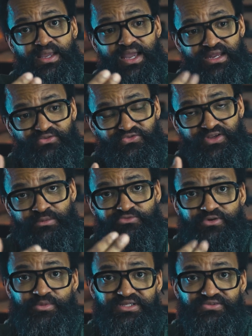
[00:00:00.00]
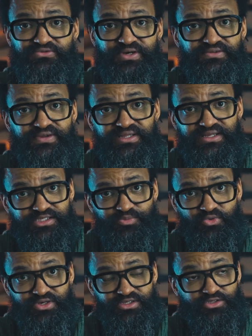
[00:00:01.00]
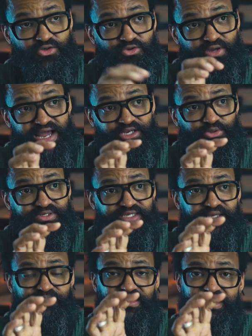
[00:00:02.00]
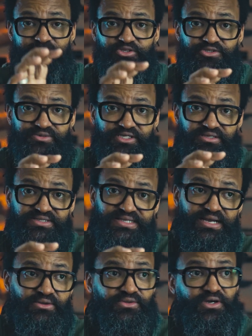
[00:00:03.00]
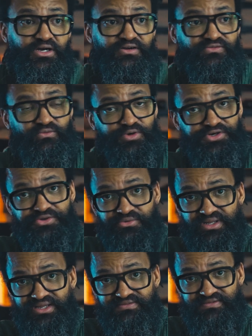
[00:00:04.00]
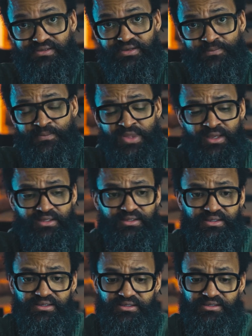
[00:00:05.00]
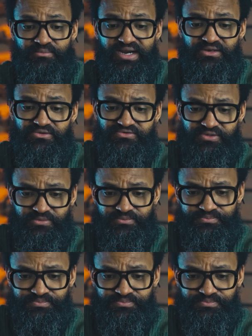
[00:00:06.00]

and film from a different vantage point. So you actually keep capturing the sound of where you left the microphone.